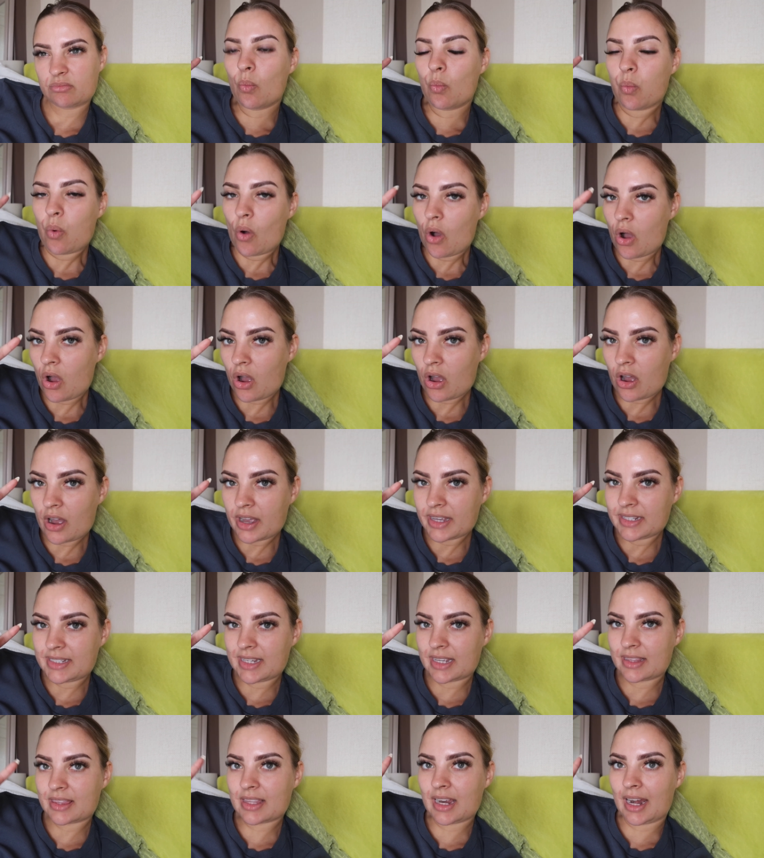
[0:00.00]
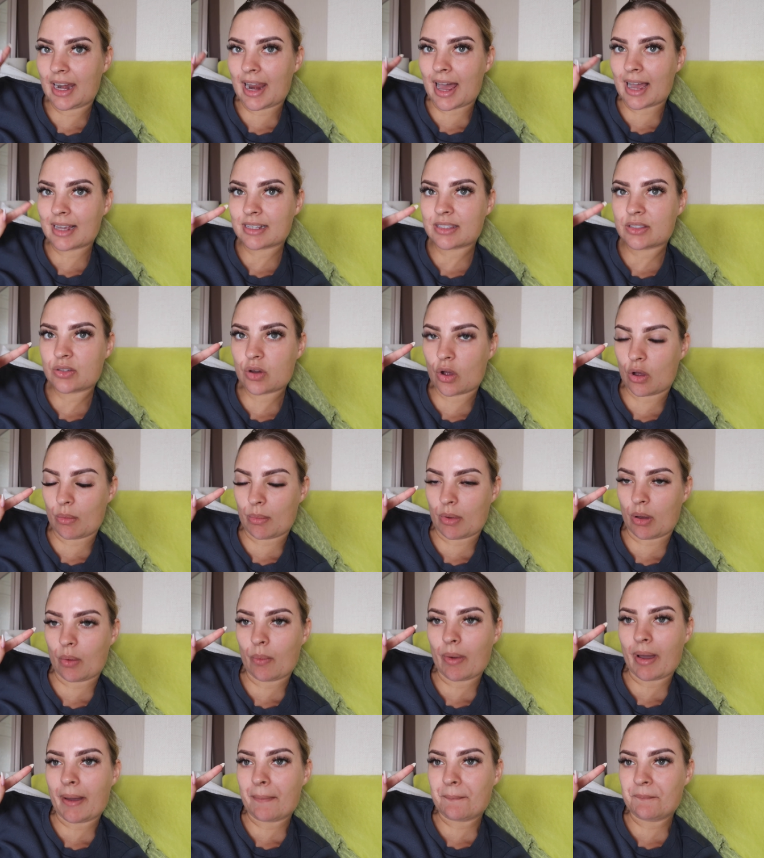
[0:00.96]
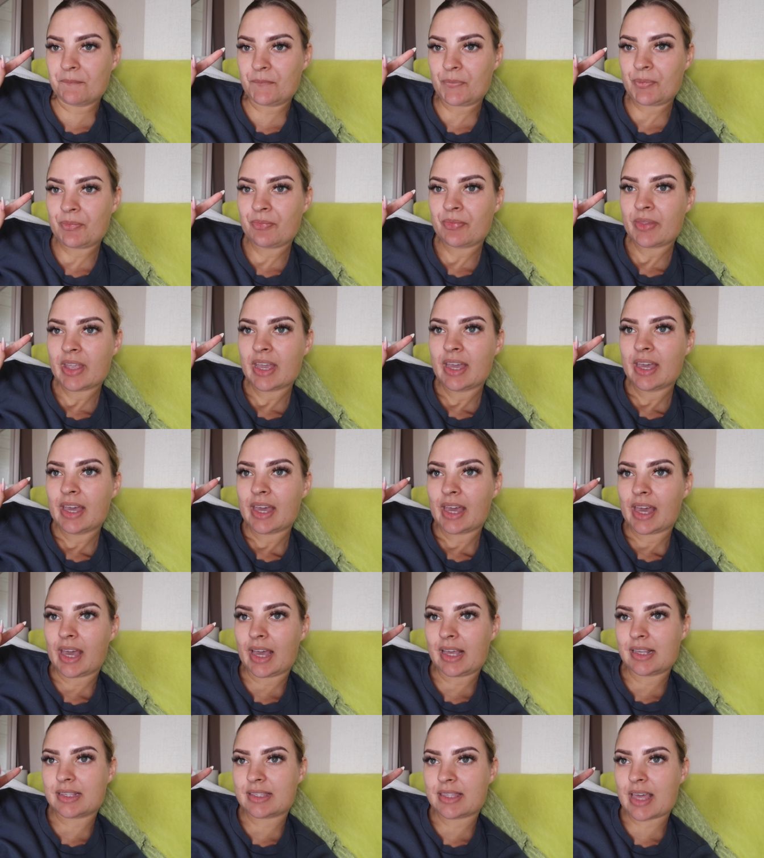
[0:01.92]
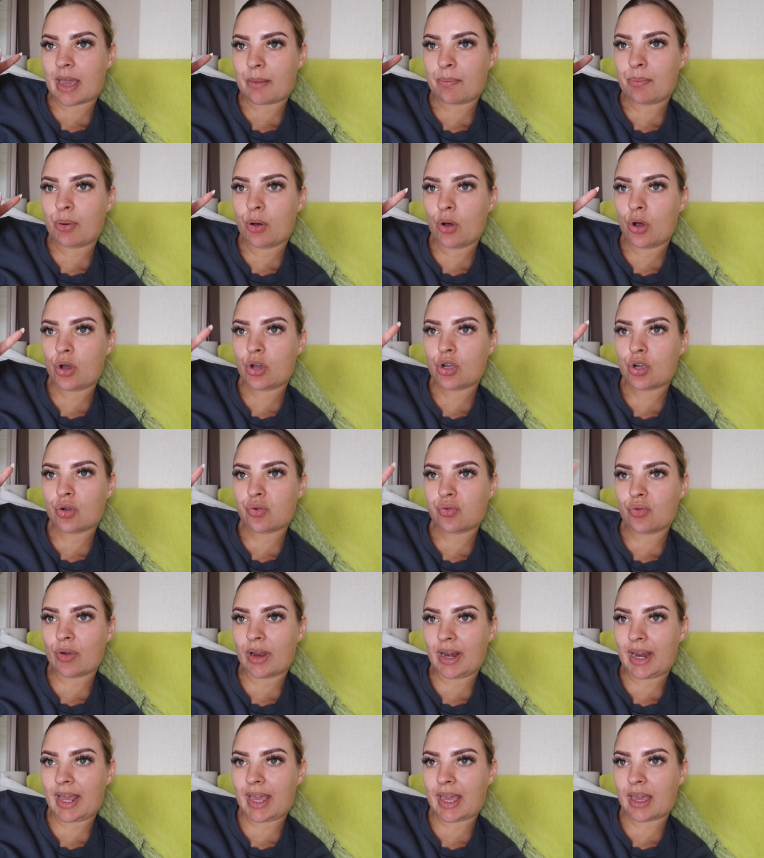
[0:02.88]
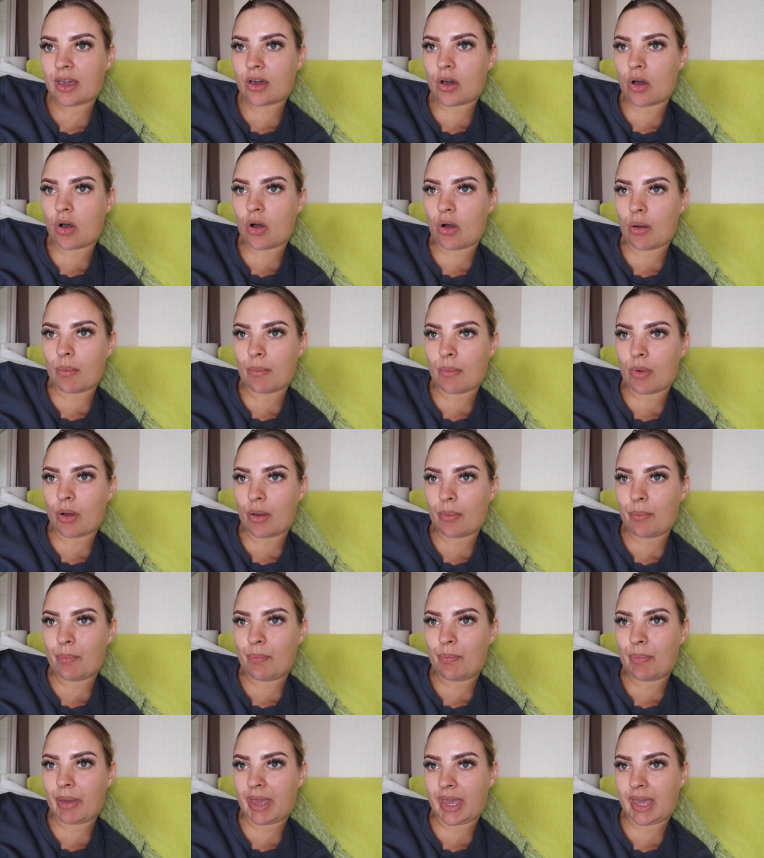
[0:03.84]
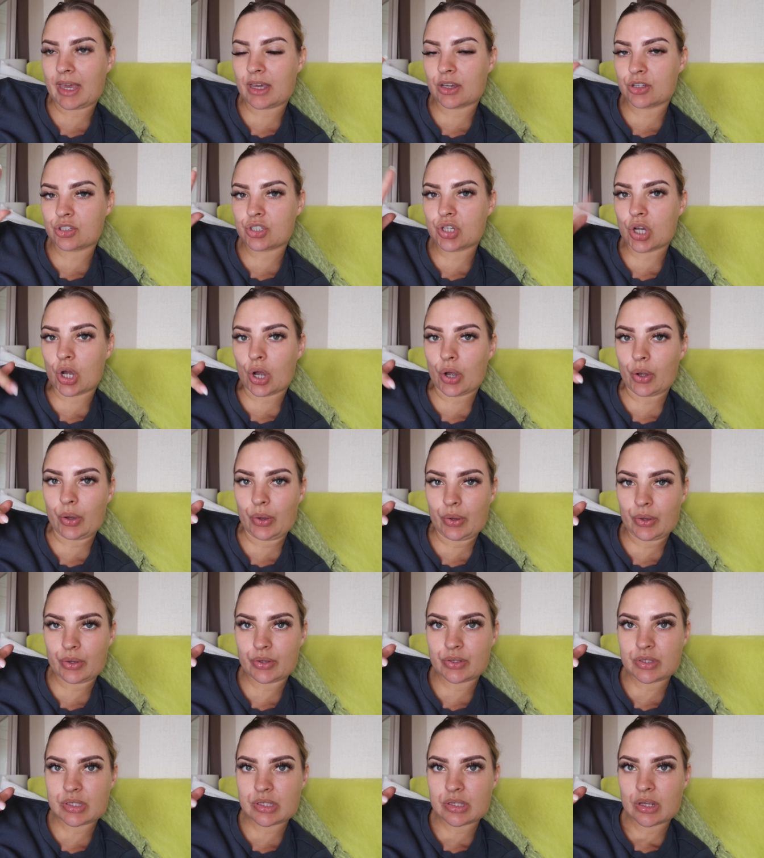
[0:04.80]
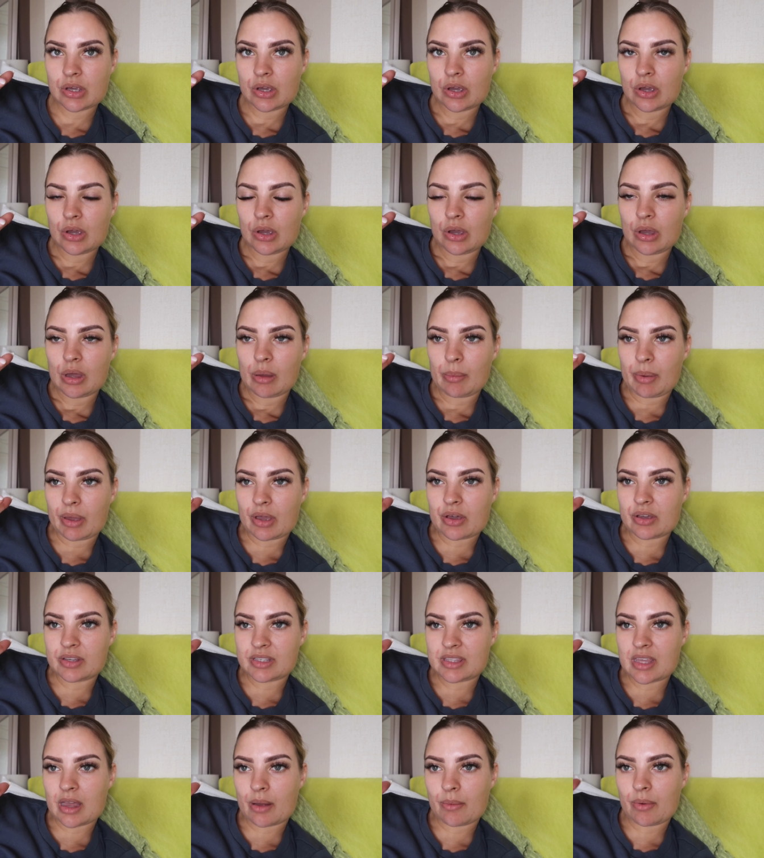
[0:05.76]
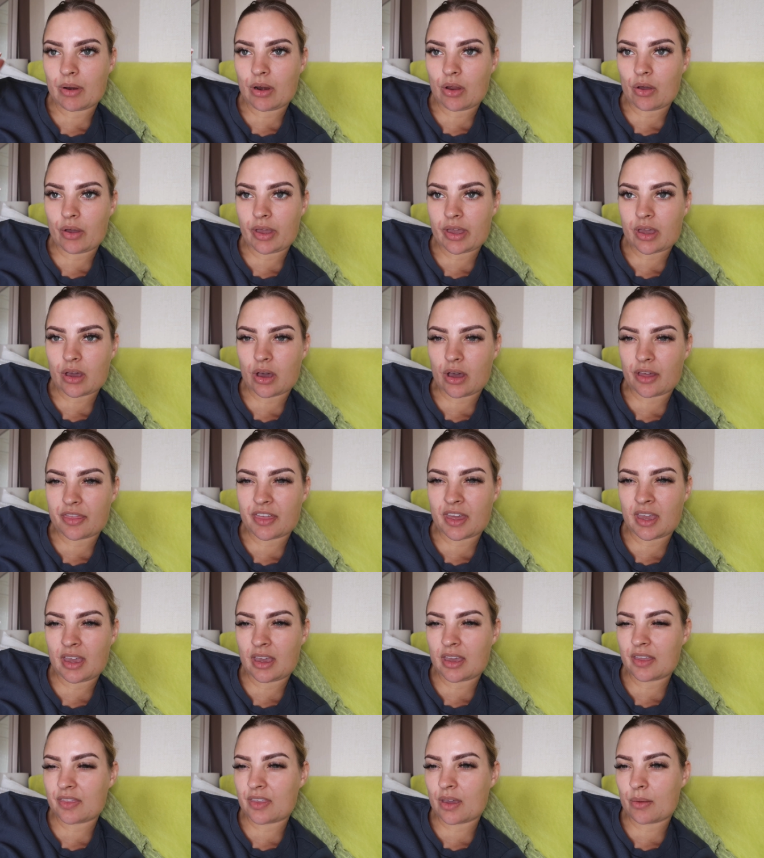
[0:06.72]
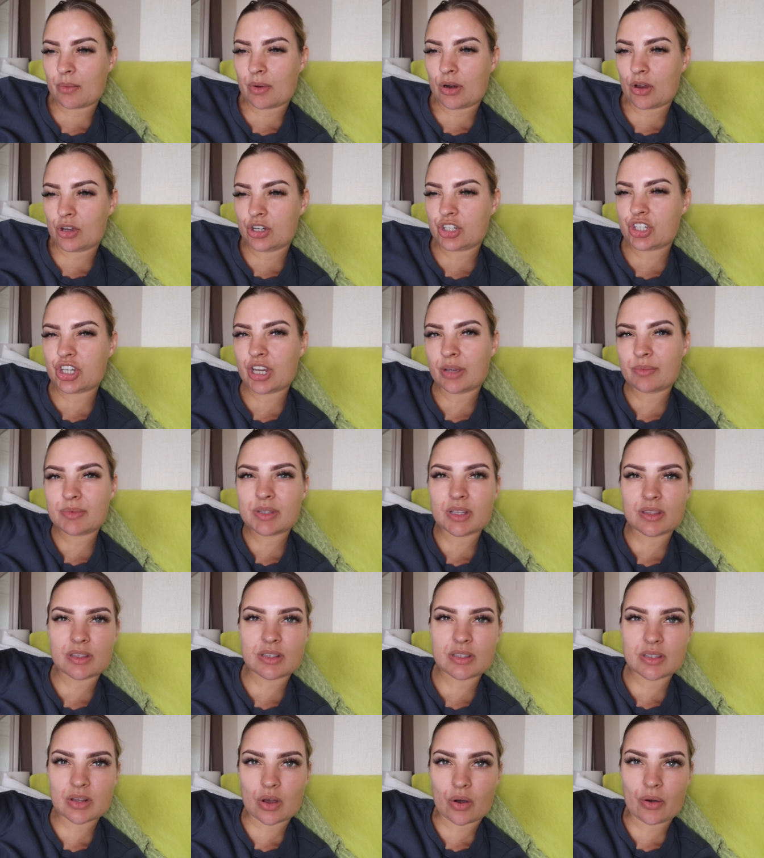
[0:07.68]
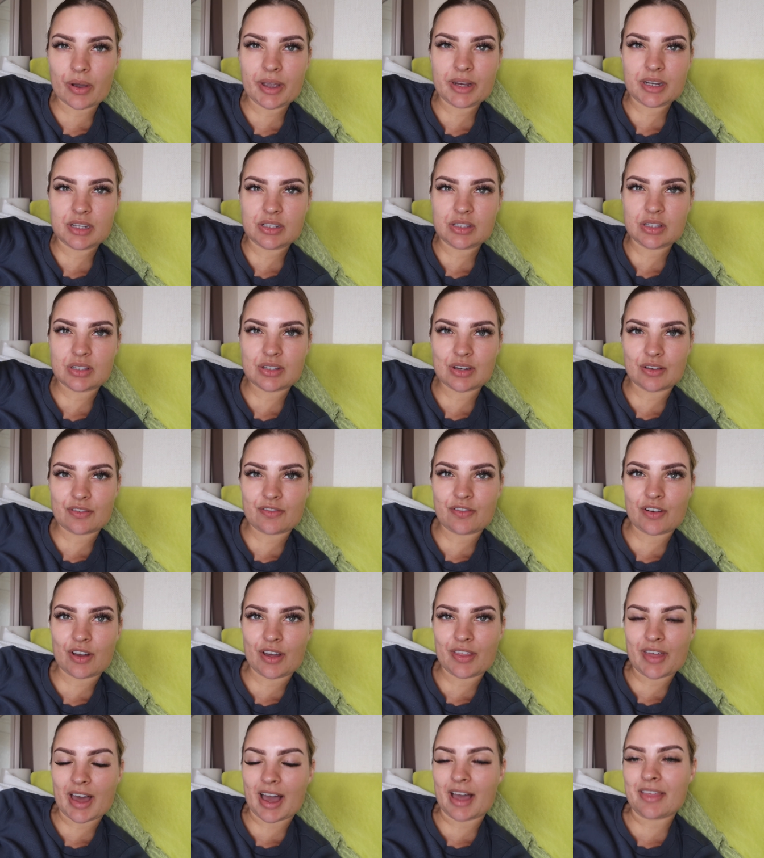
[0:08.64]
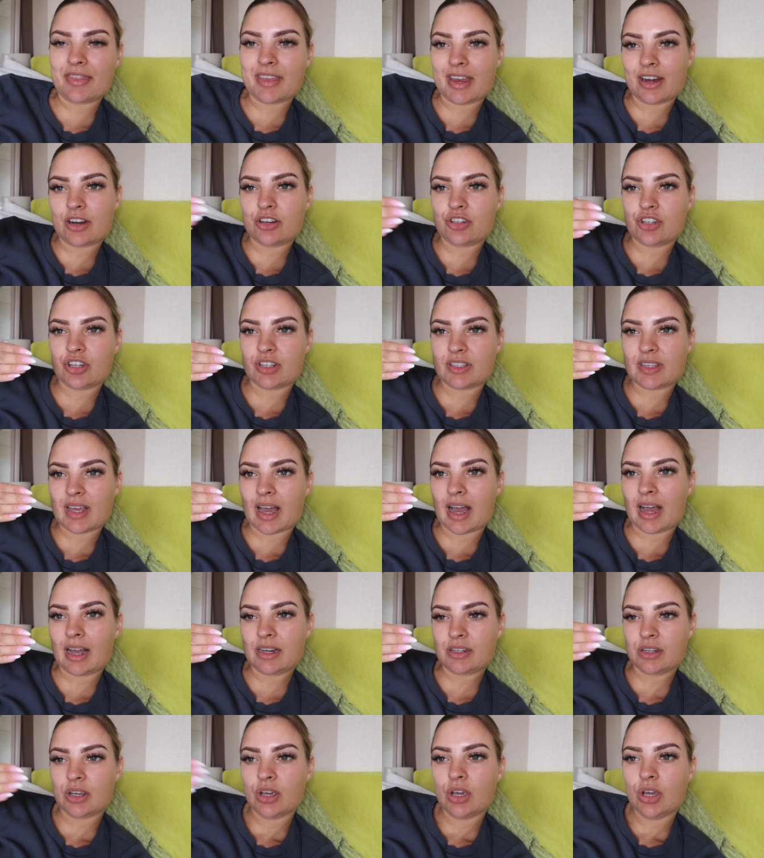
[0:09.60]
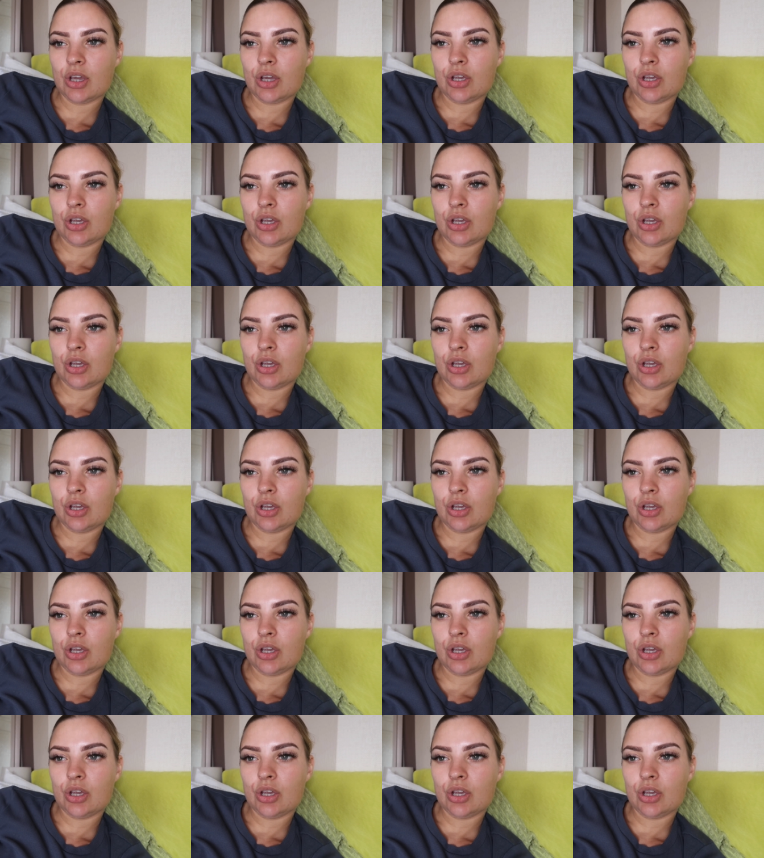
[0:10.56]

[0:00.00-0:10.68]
What I did the last time I went is they put acrylic on my big toes because they were like, I think they were like chipped at the side and stuff like that. And then I just had